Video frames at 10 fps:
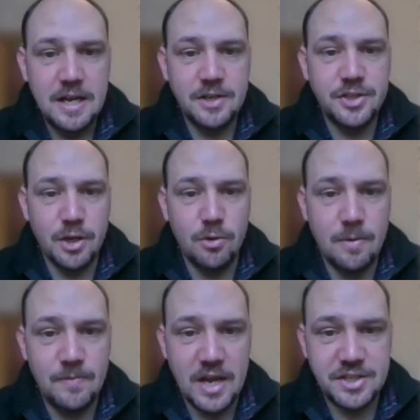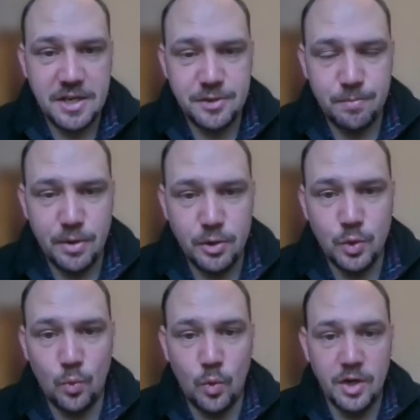and so Nassau's approach
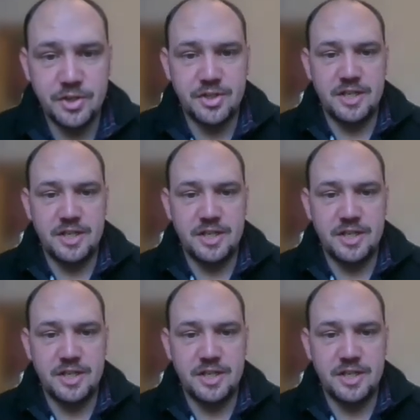was